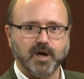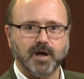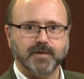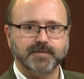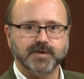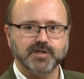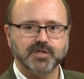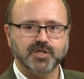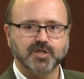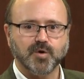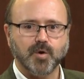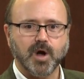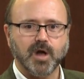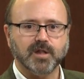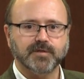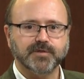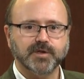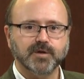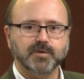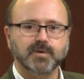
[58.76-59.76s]
obvious to
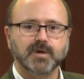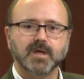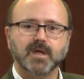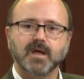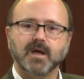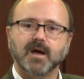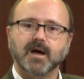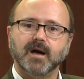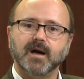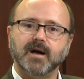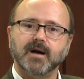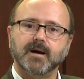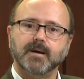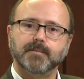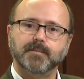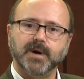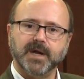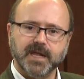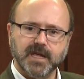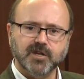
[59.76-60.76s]
all of you. Uh,
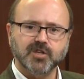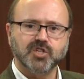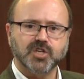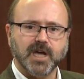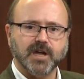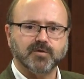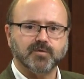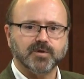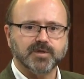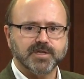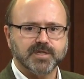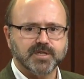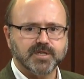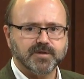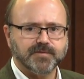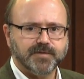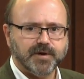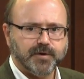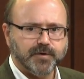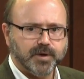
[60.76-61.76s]
but in general, this is
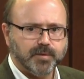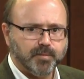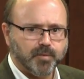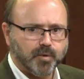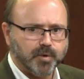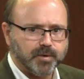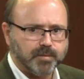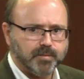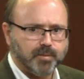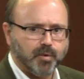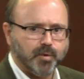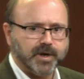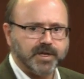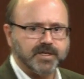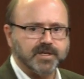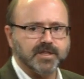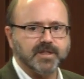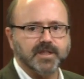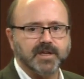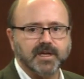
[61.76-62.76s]
a very important point
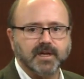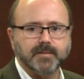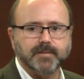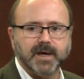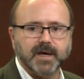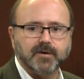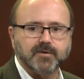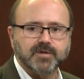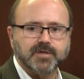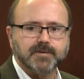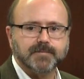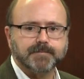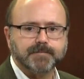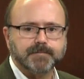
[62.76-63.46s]
to think about.